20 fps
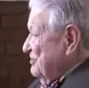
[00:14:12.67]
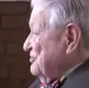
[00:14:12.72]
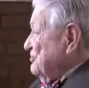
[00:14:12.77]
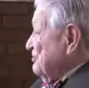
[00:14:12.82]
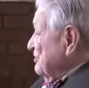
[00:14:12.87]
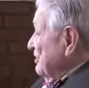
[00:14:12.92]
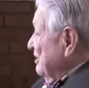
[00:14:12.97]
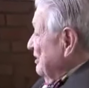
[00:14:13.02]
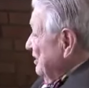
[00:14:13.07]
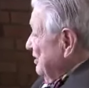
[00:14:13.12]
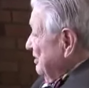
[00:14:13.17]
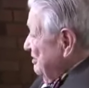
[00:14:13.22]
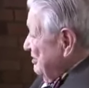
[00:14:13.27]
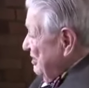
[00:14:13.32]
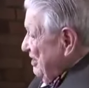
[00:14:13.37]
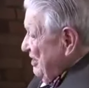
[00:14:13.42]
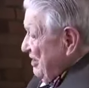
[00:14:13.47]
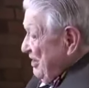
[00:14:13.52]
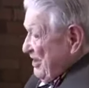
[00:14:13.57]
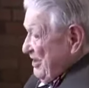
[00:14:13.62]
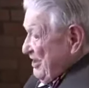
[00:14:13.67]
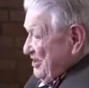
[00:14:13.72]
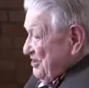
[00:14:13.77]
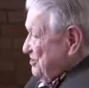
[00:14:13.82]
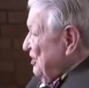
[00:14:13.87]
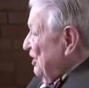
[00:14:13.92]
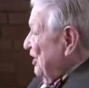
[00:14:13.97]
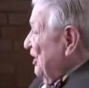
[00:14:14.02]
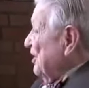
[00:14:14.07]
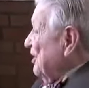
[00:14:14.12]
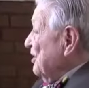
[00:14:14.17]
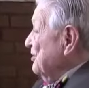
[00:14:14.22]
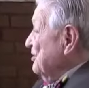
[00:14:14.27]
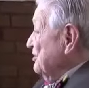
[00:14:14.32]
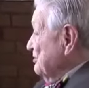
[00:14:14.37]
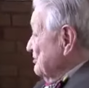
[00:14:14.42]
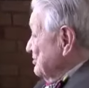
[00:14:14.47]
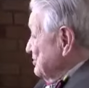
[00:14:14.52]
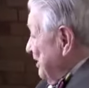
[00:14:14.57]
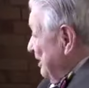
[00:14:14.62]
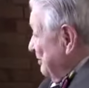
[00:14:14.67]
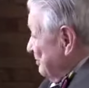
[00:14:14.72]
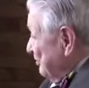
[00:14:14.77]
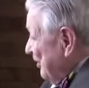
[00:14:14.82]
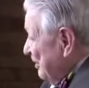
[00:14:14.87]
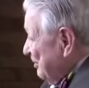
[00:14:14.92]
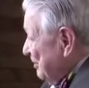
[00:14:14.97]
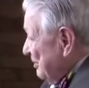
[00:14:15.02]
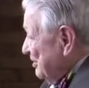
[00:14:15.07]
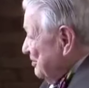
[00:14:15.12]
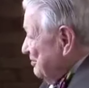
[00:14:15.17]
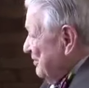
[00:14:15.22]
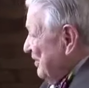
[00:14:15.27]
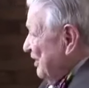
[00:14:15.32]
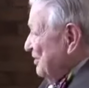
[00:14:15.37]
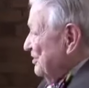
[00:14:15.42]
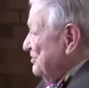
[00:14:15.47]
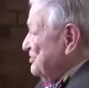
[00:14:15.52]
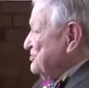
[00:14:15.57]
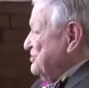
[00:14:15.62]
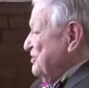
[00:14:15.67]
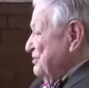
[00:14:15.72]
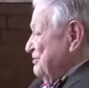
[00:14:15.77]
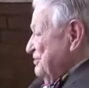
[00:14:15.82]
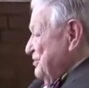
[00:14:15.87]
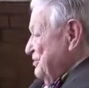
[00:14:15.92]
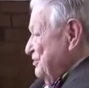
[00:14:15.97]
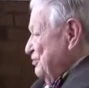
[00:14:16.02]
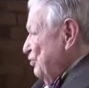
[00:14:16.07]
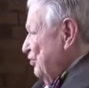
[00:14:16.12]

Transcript: It's sort of like a, a tire that was not properly balanced, and it would